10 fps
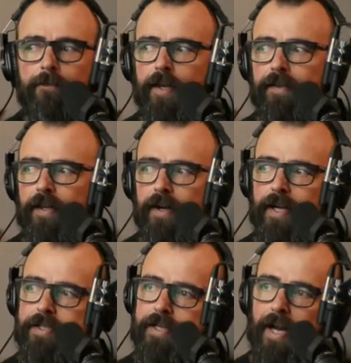And then I
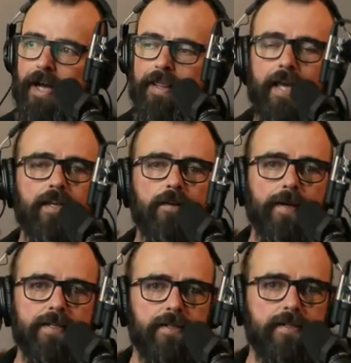just got a thank you
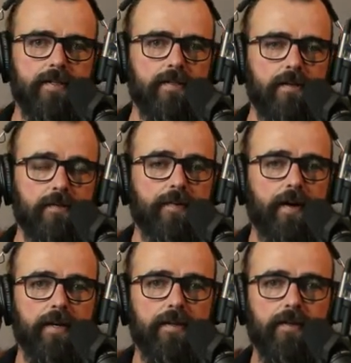message. This is also
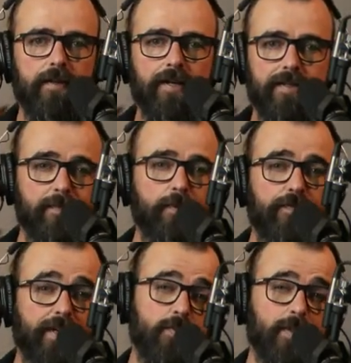very kind of simple
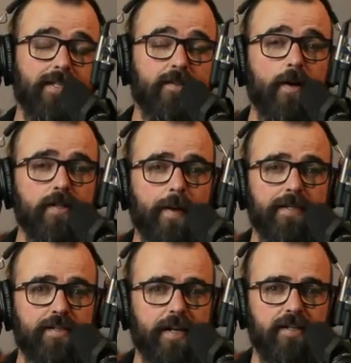fix within Squarespace
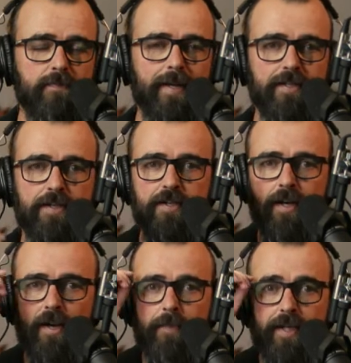to change this message,
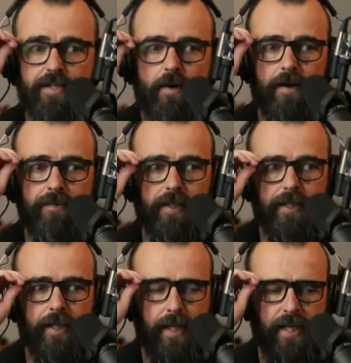because you have
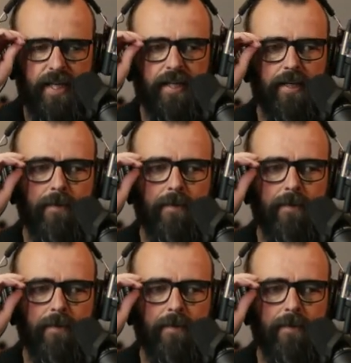a